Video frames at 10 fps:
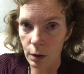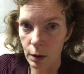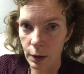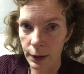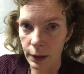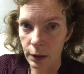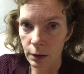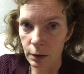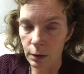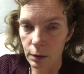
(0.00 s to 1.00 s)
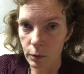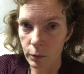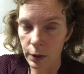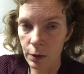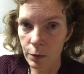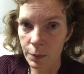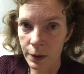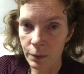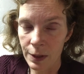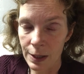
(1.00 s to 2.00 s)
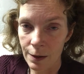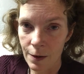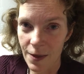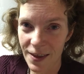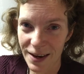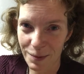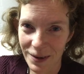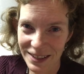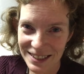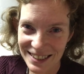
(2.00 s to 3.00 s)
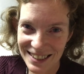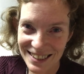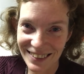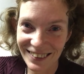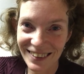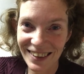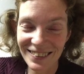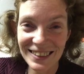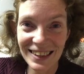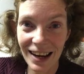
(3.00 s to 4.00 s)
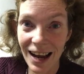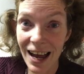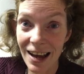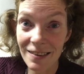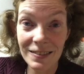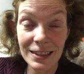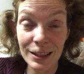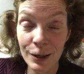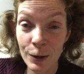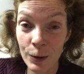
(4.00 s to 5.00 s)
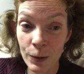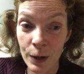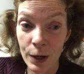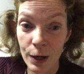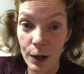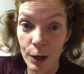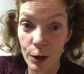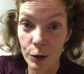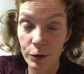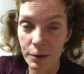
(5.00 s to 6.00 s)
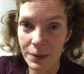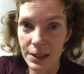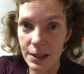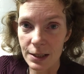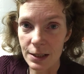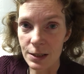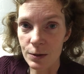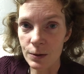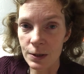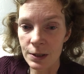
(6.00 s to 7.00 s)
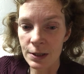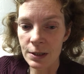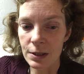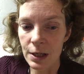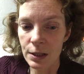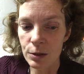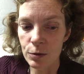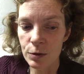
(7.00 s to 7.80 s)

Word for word: I wiggled my way out of there by 6:30. I was like, I have to go drive my son to school and do